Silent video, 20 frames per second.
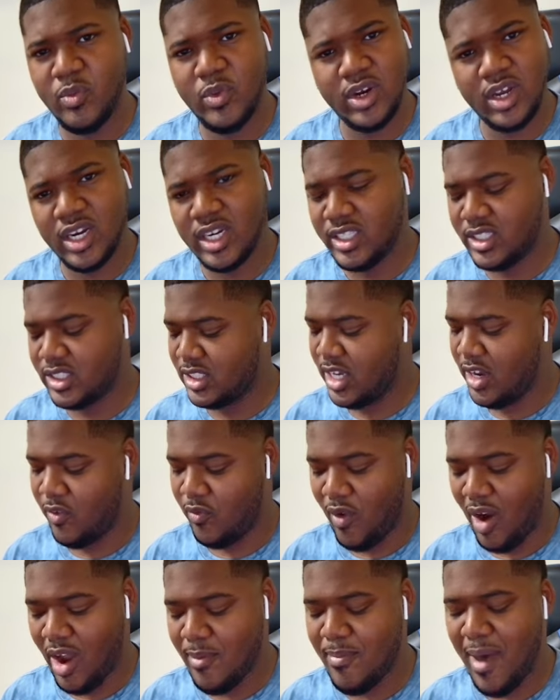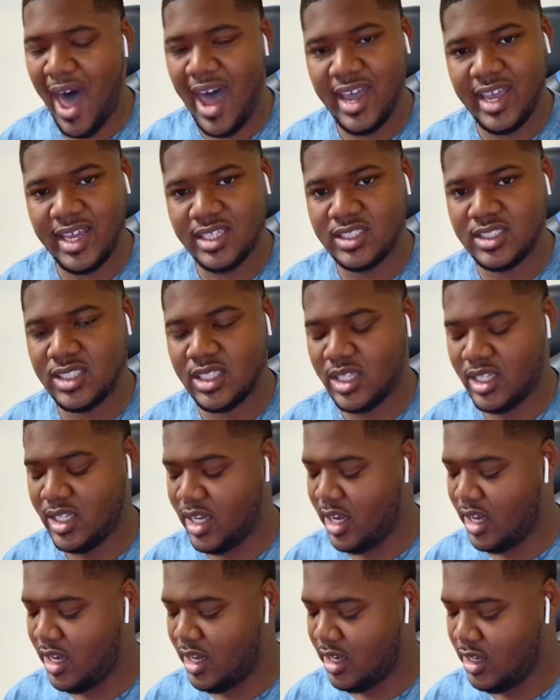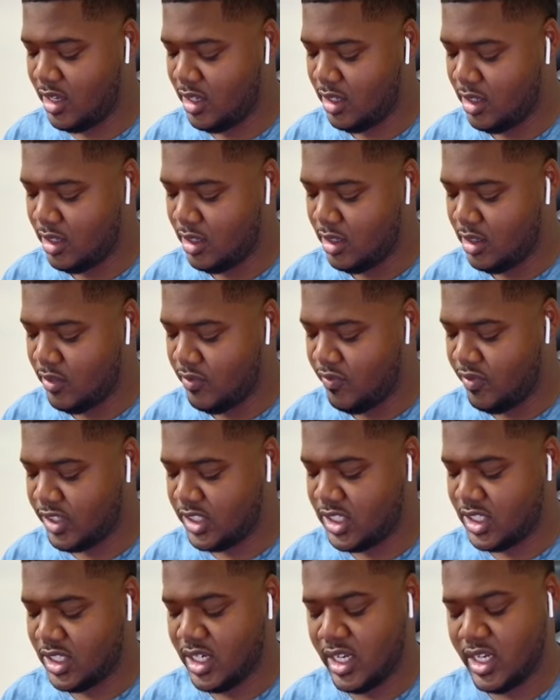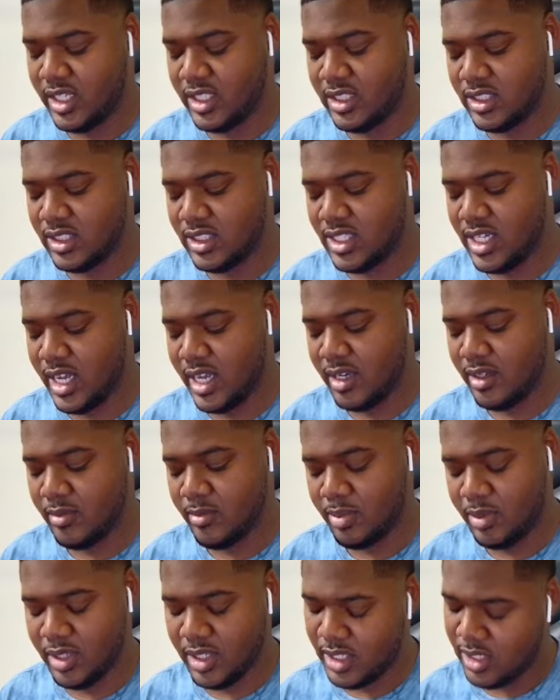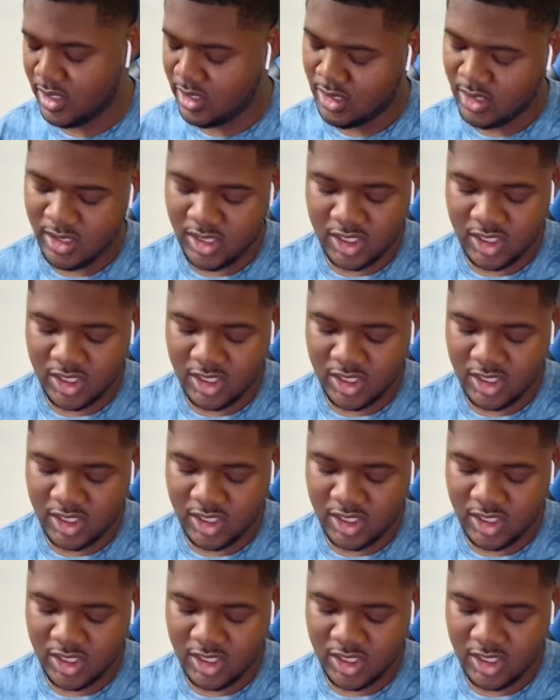We're gonna just get right back into the uh, Vegeta and Tien. Please, they're